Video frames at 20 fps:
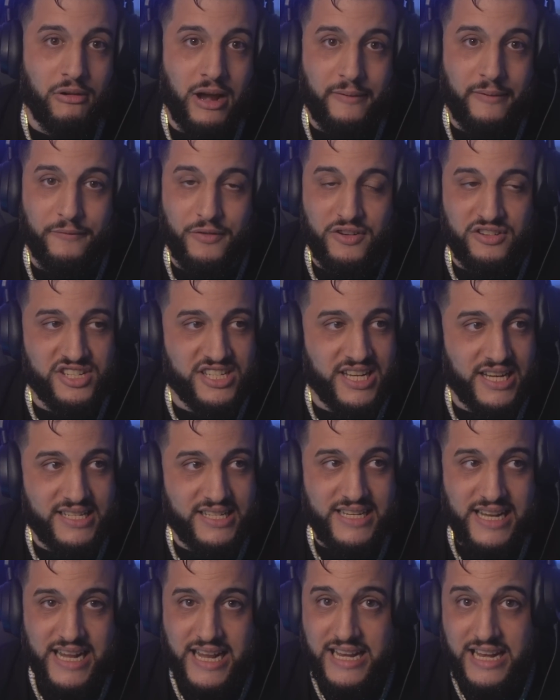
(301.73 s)
rap for
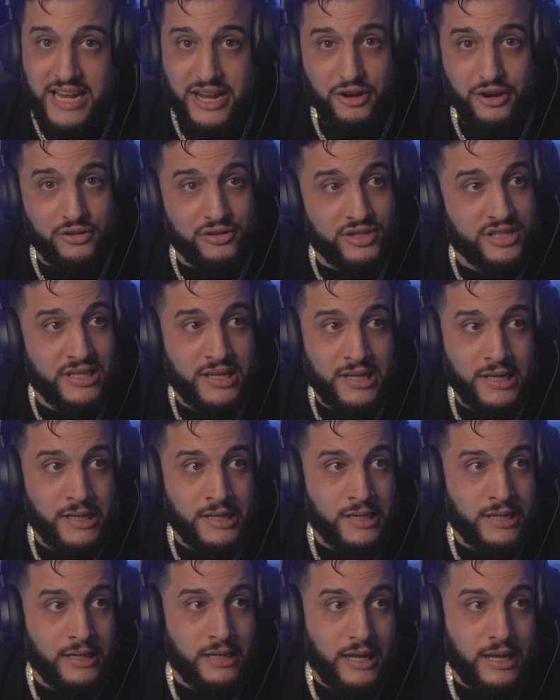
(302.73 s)
16 years.
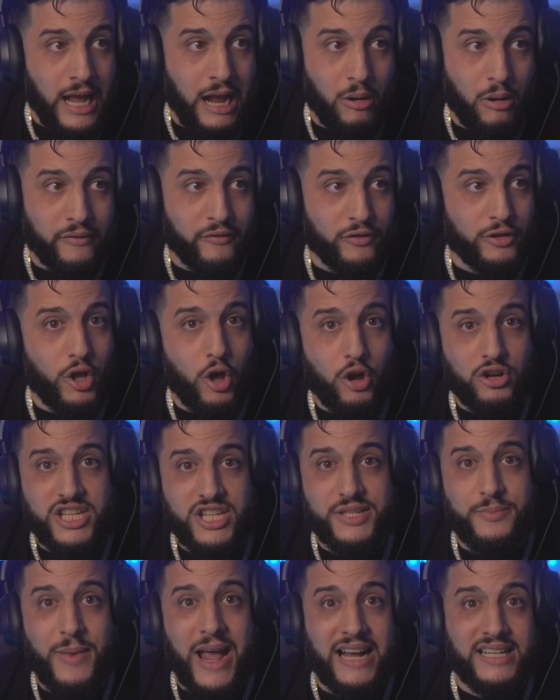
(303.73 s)
However long
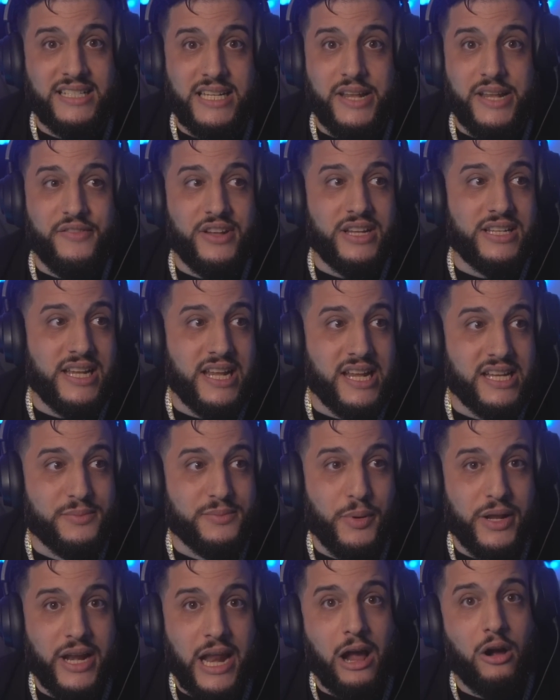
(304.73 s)
Smack DVD has
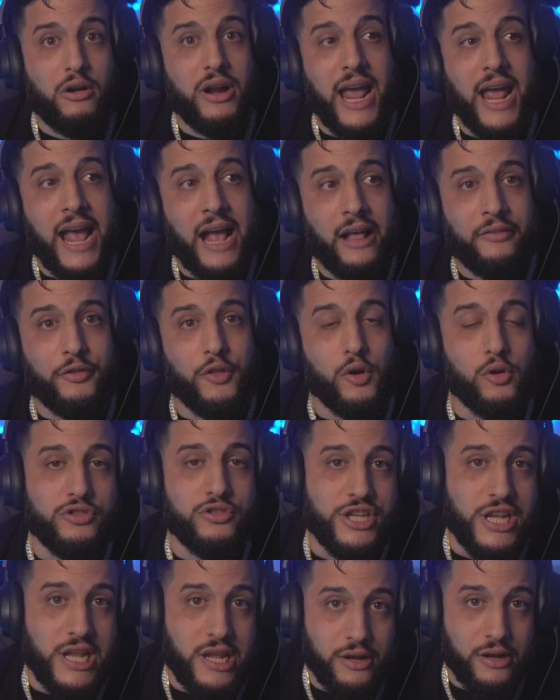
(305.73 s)
been out, add
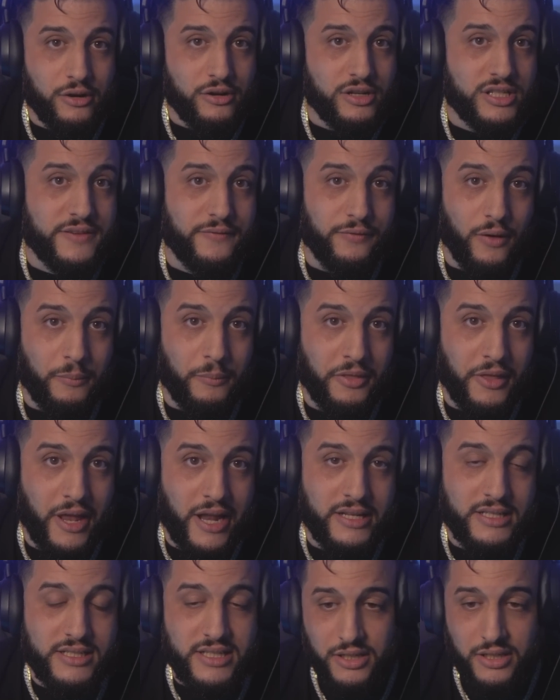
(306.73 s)
those years from
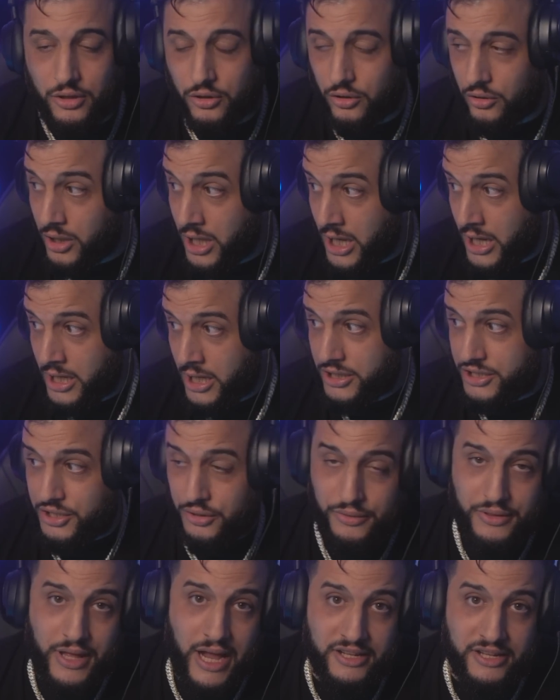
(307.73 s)
then till
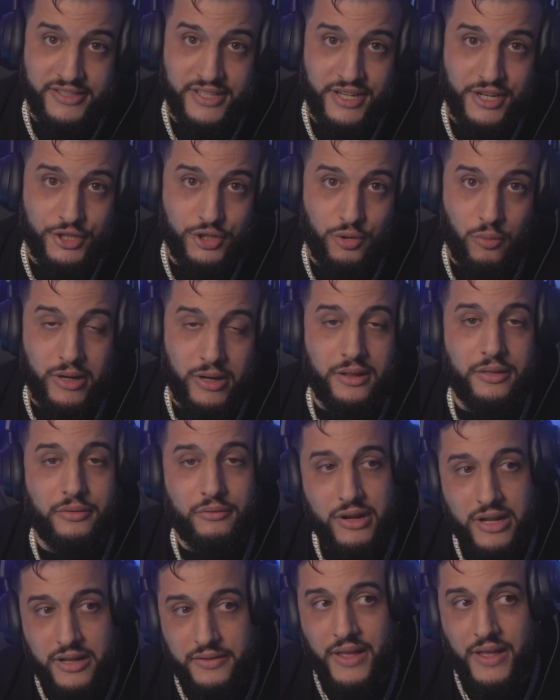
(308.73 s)

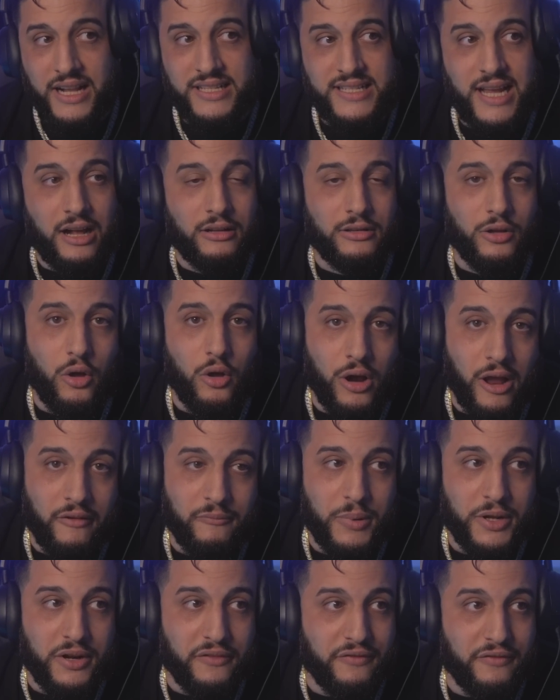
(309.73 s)
2023. That's how long
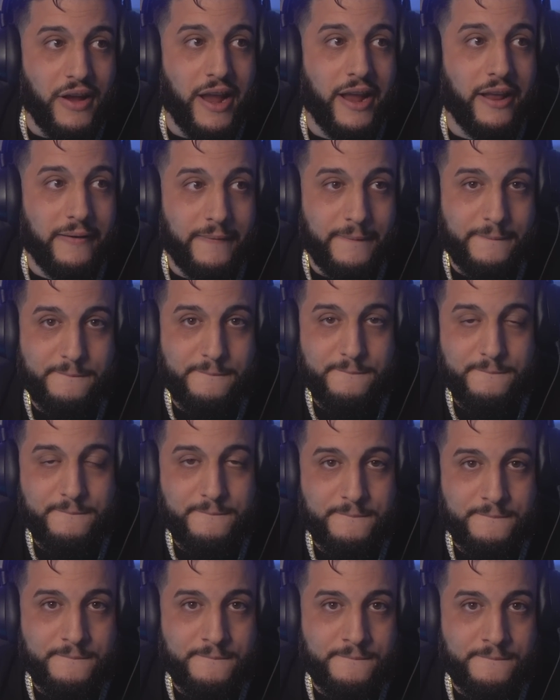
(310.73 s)
I've been a fan.
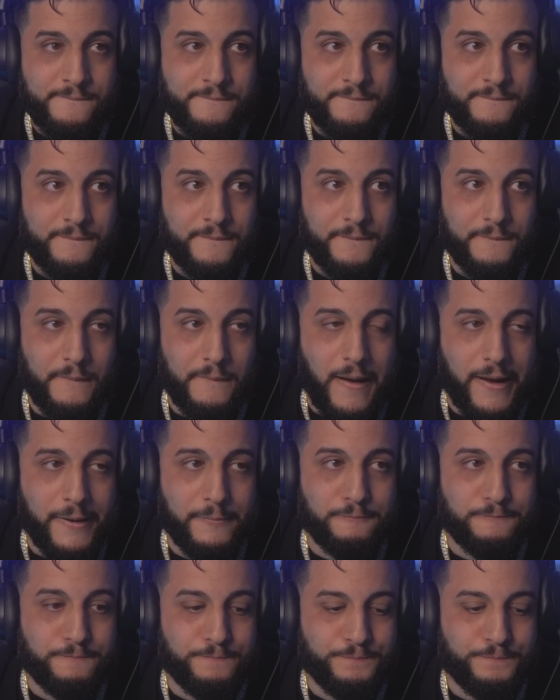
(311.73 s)
Right?